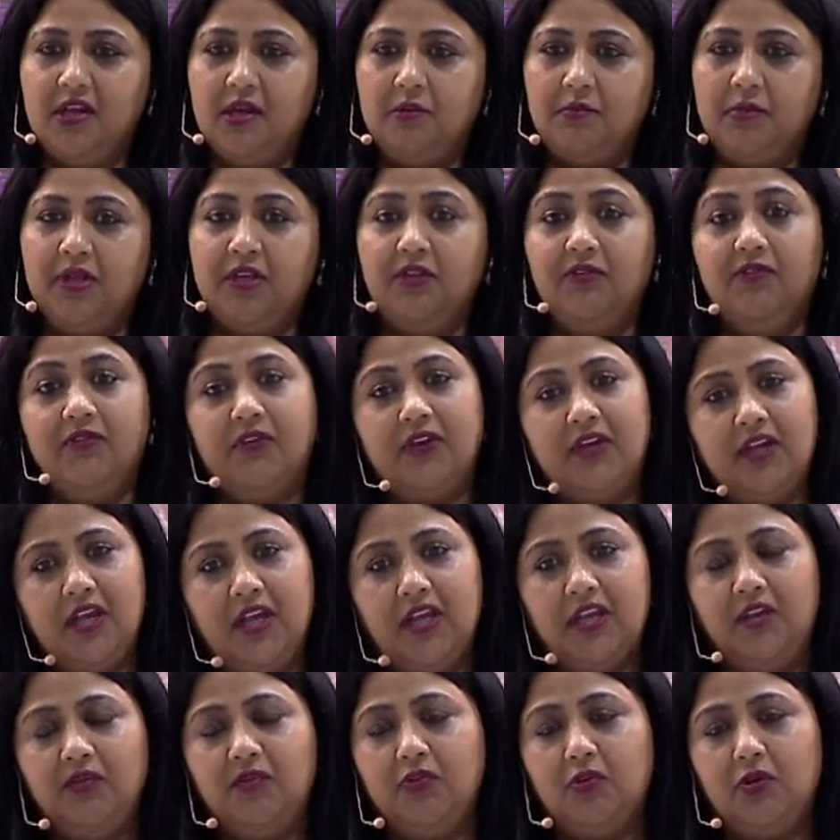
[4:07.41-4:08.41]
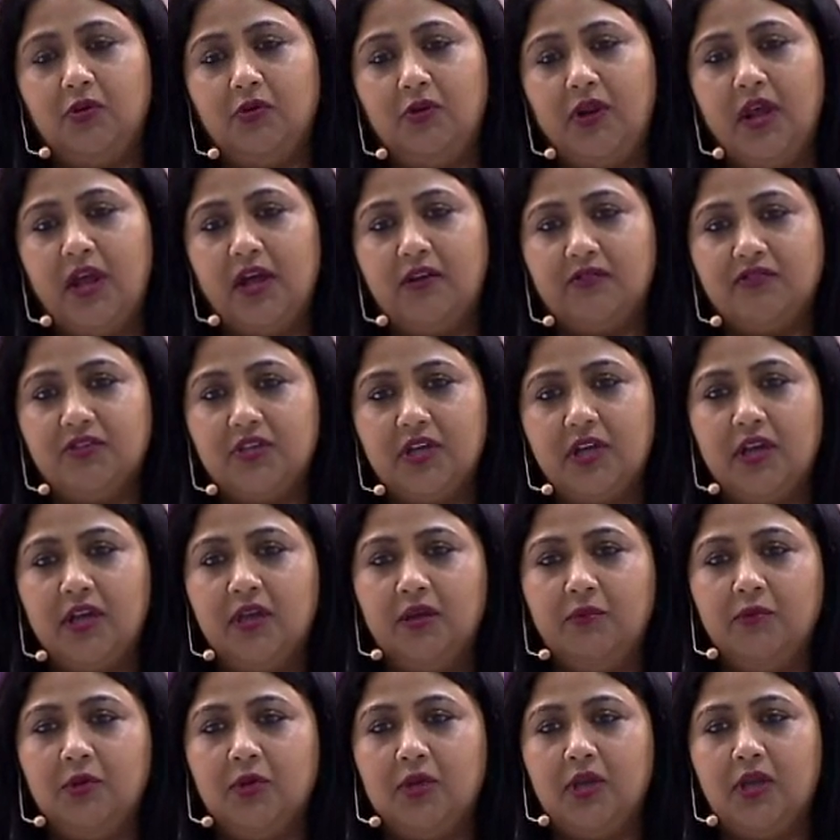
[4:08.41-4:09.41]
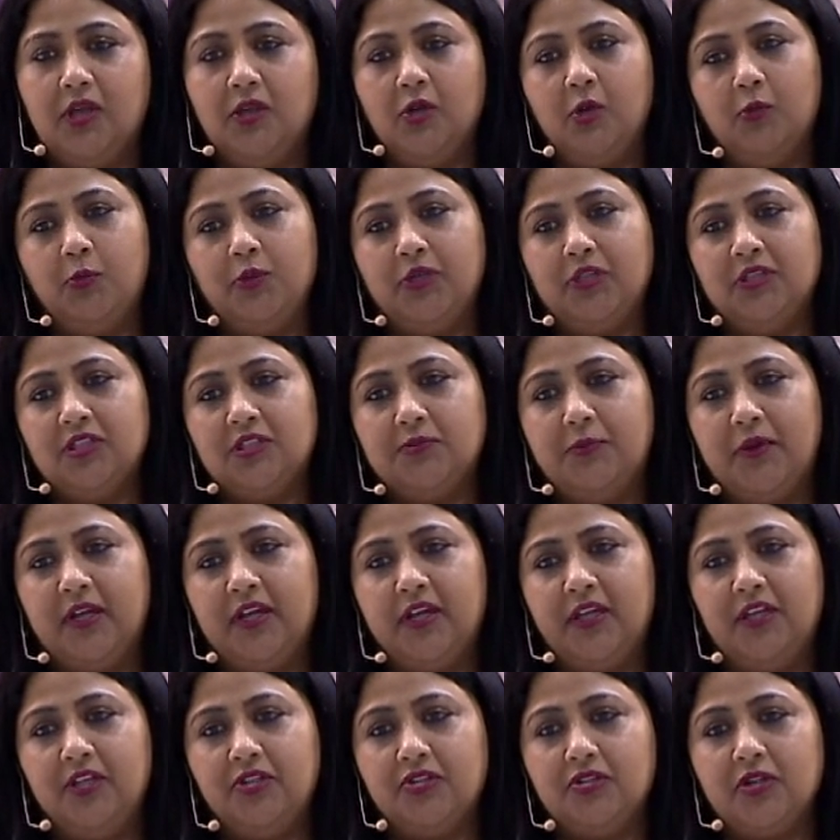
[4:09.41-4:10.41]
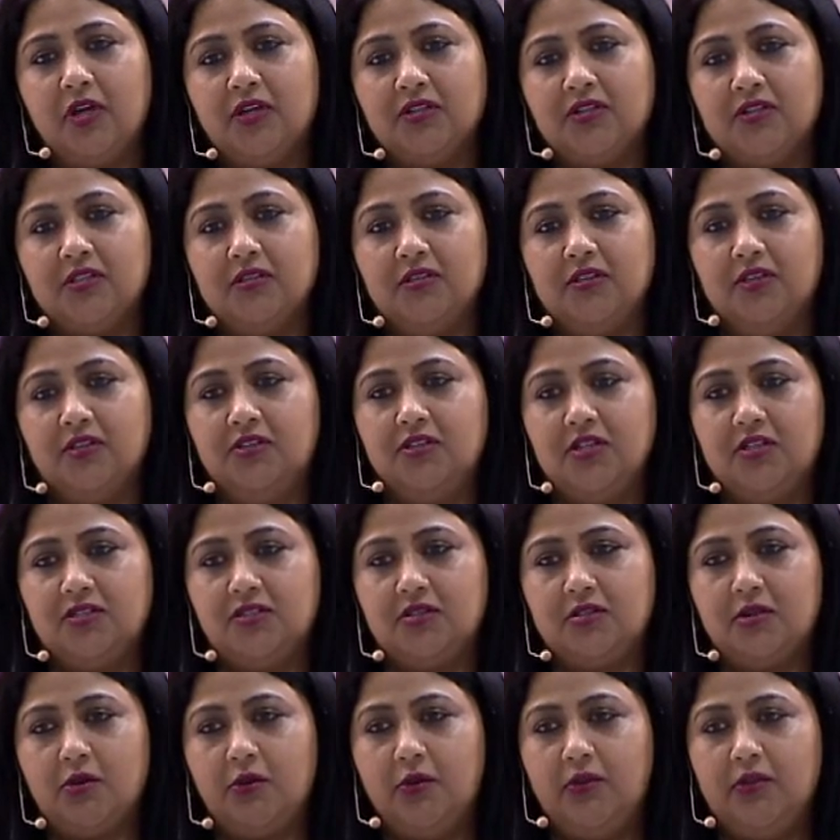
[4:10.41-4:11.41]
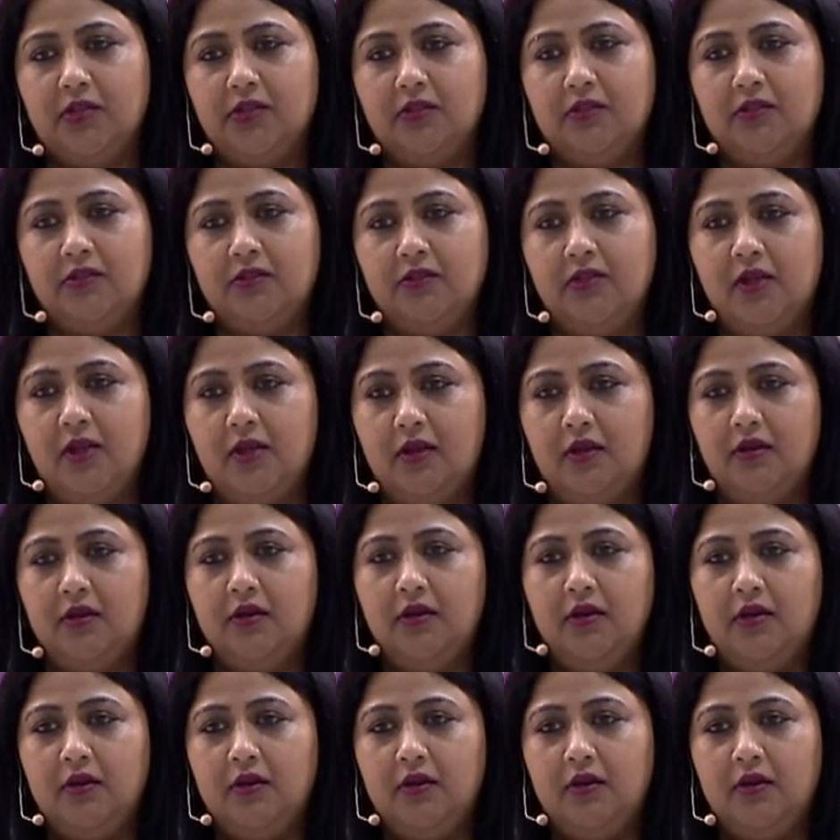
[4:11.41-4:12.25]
But if you don't have time, you can open a spaghetti sauce and then just throw it in there.